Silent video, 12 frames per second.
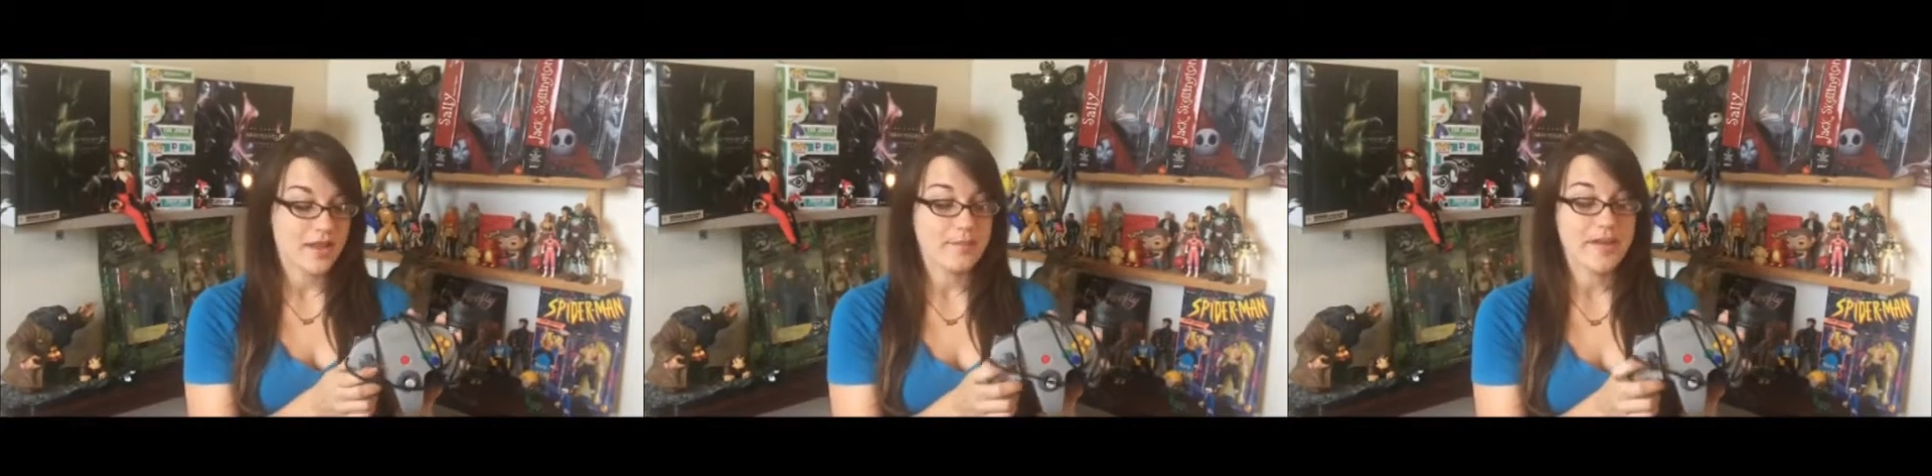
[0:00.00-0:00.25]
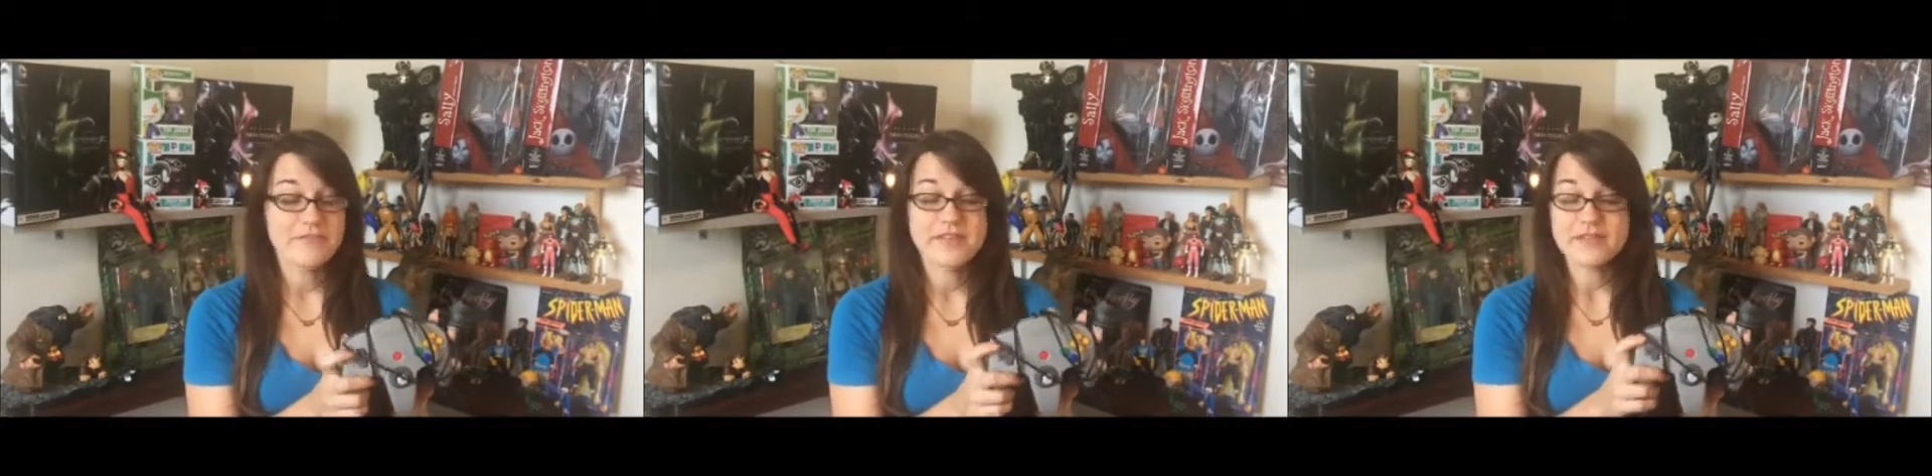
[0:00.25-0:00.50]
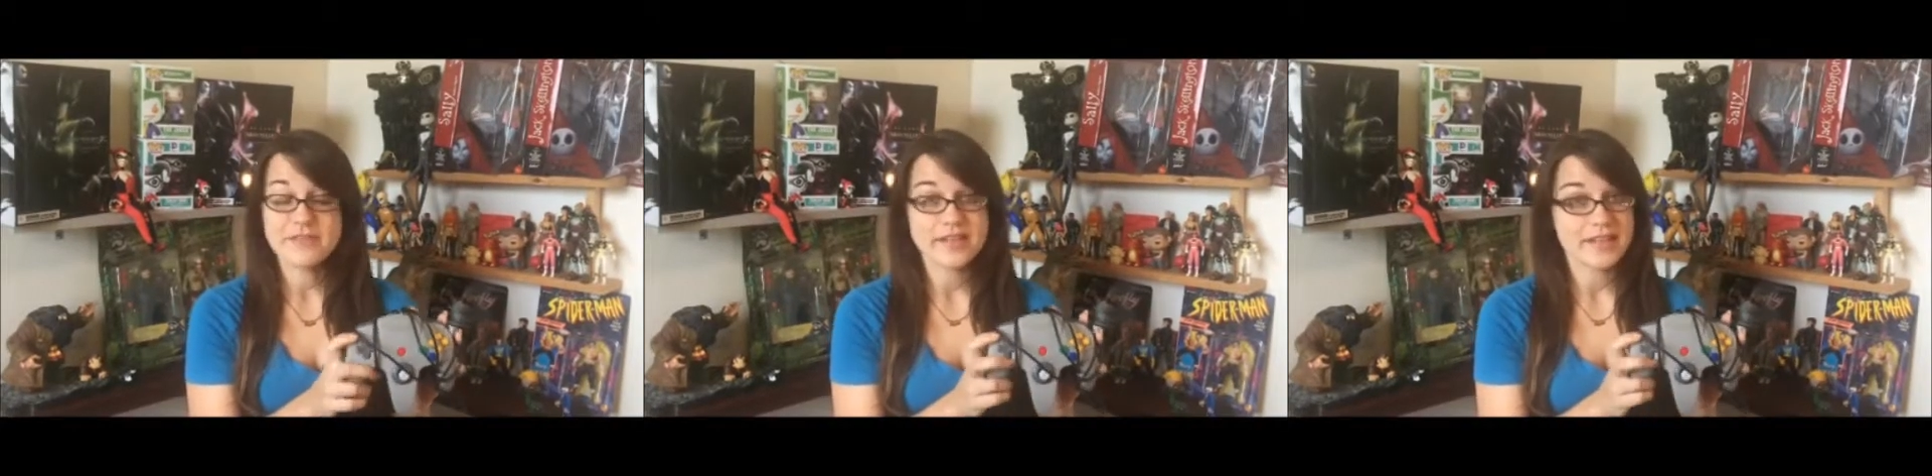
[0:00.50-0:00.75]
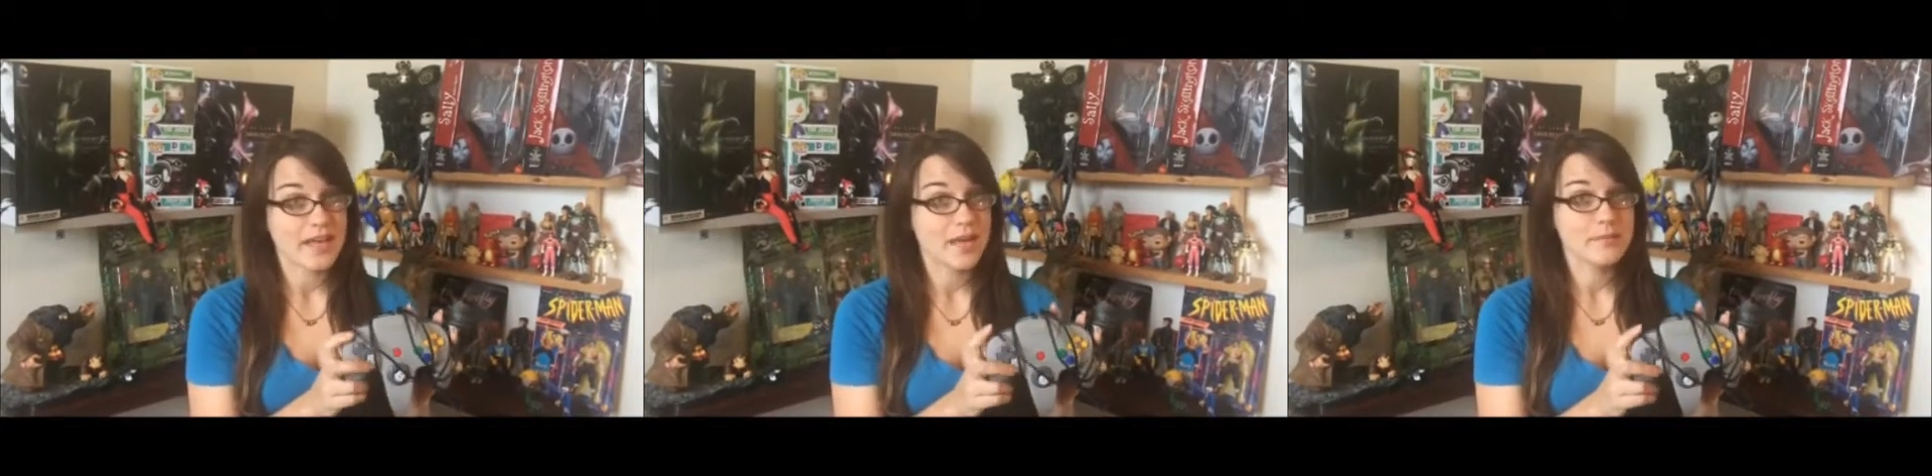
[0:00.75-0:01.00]
My
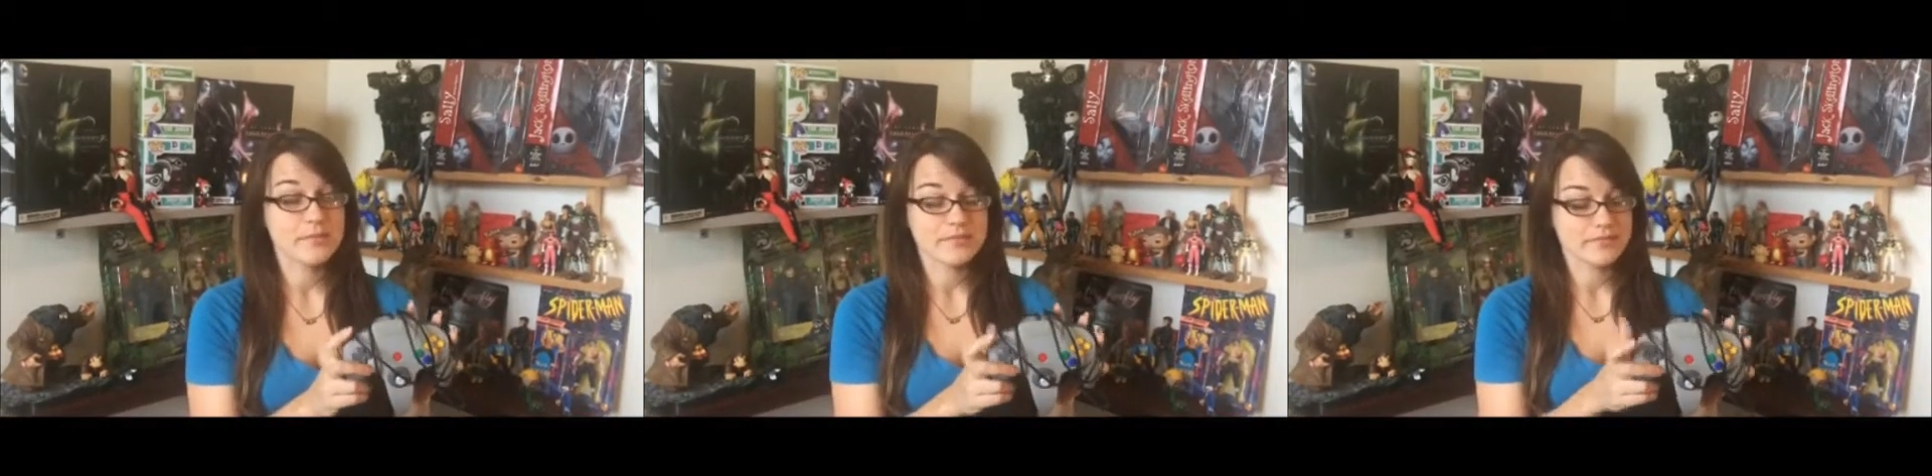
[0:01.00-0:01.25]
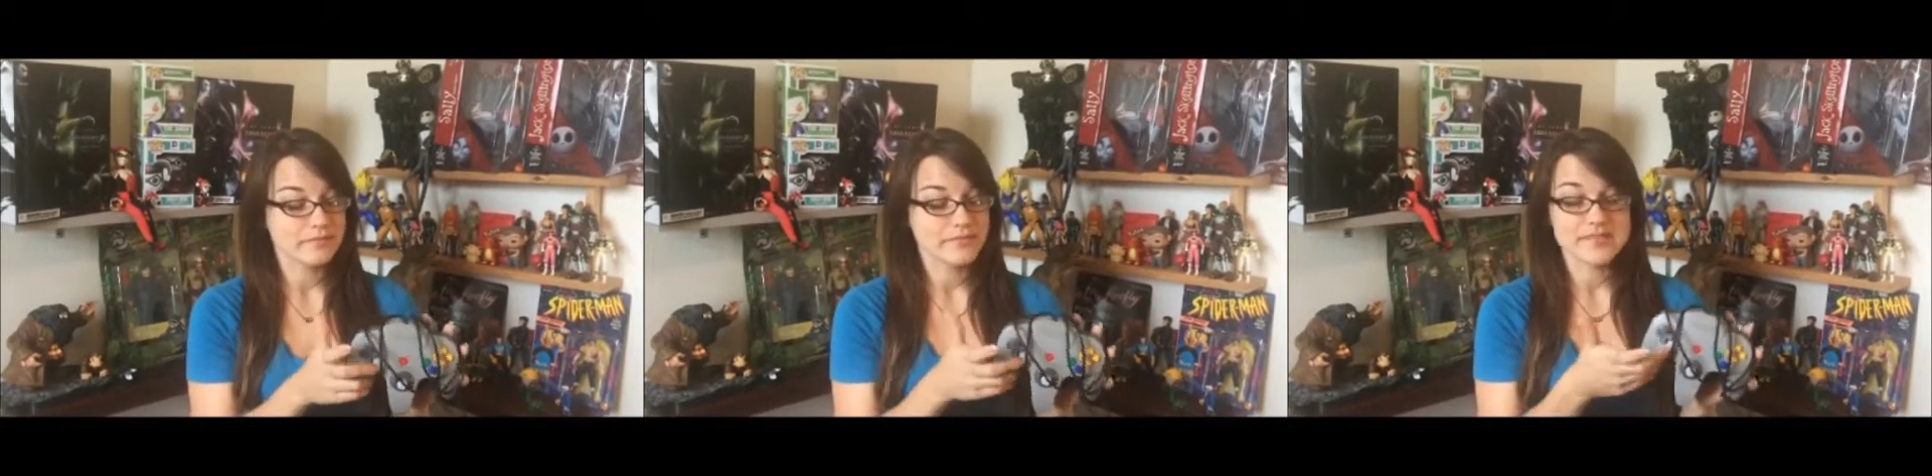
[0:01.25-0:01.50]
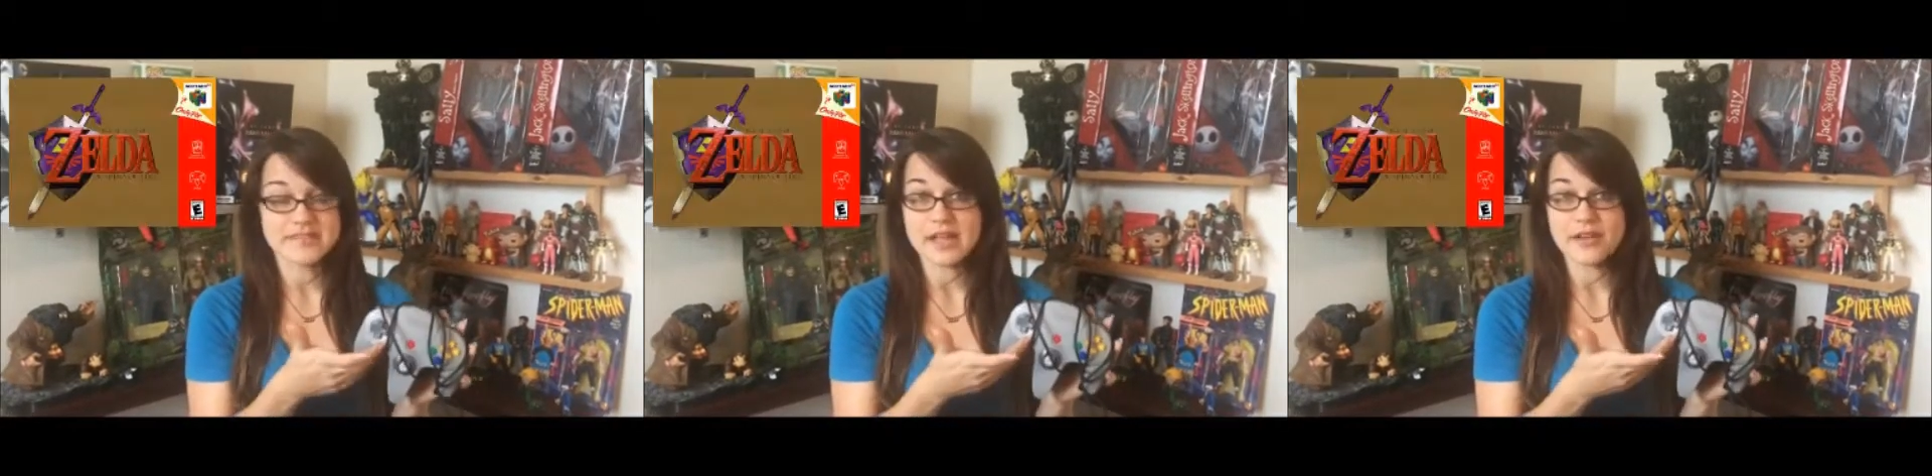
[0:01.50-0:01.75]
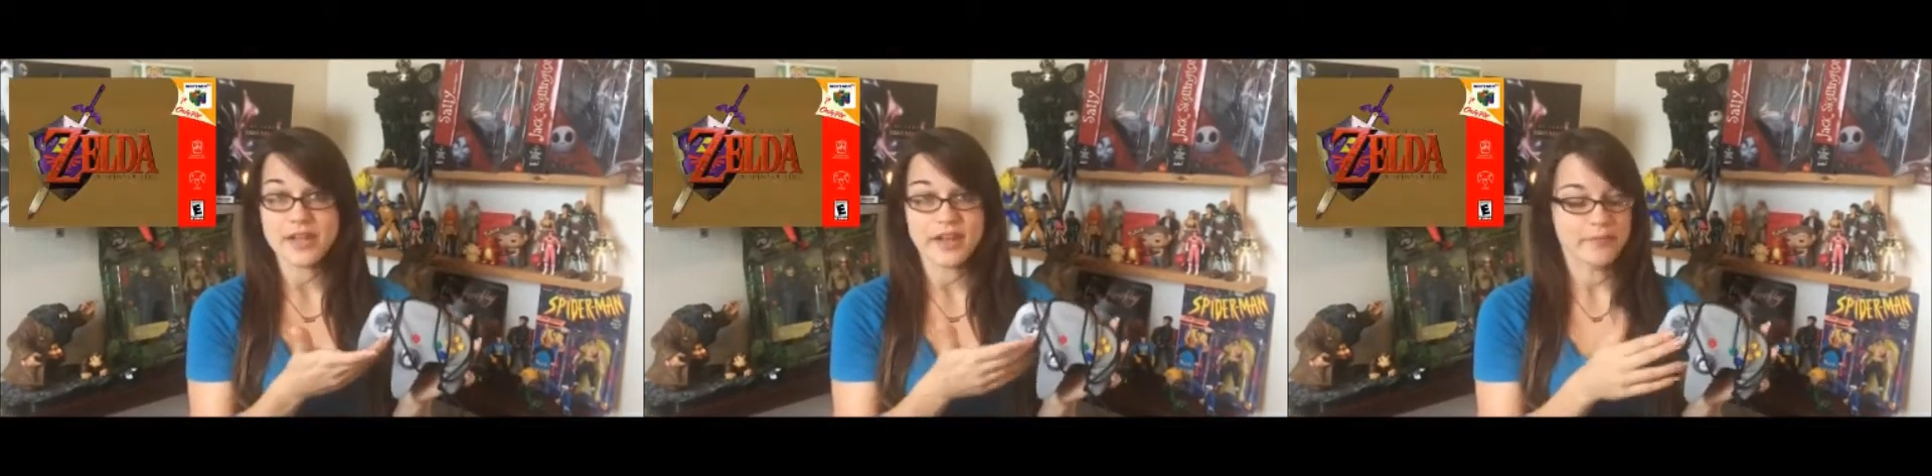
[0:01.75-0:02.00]
favorite game,
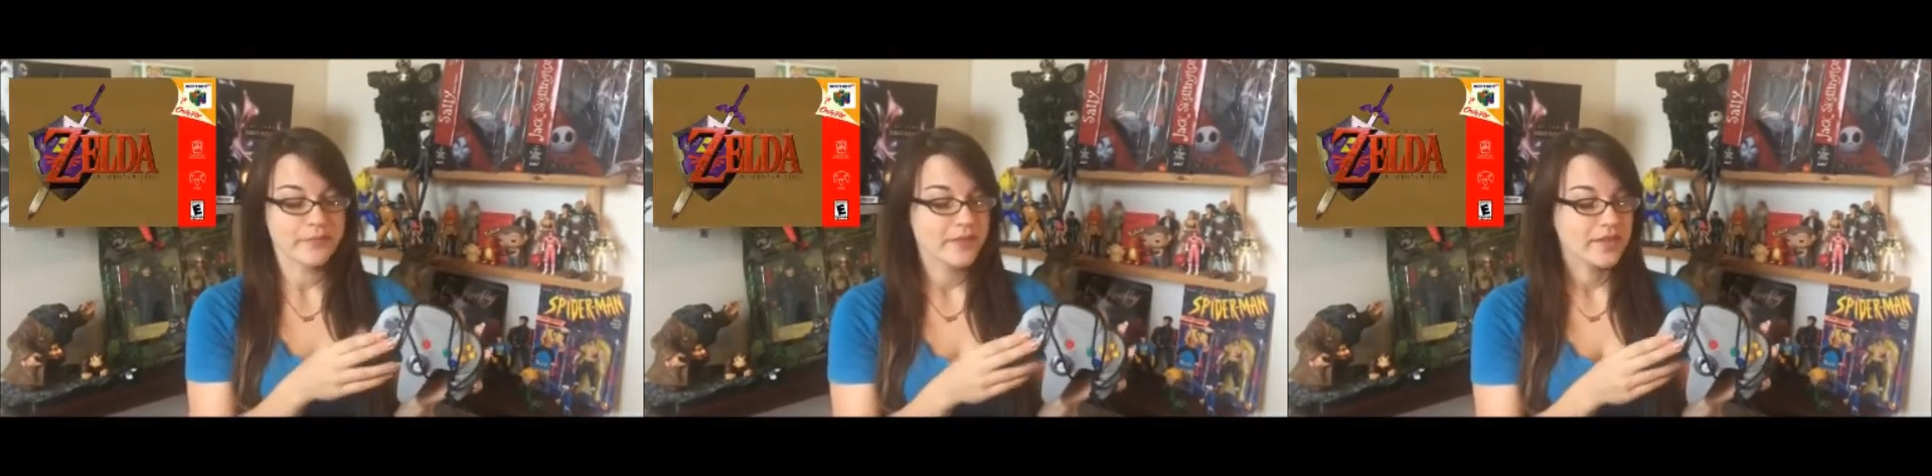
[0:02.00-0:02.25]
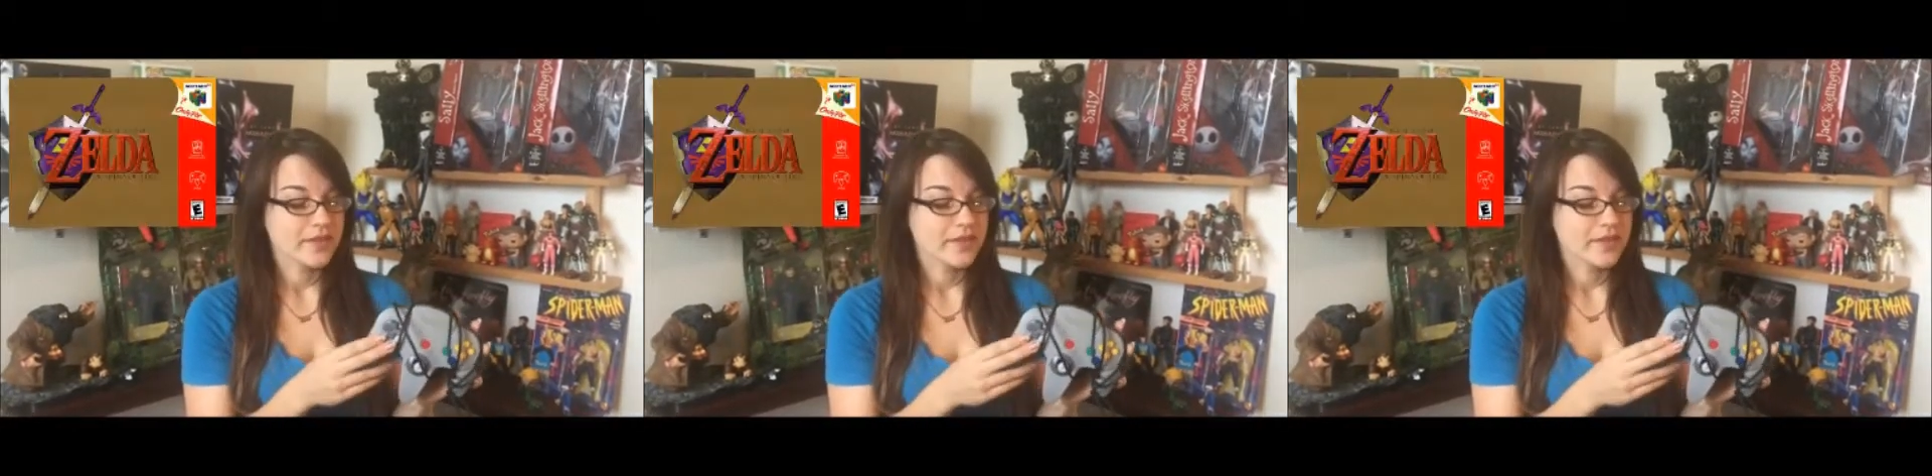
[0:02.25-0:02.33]
Zelda.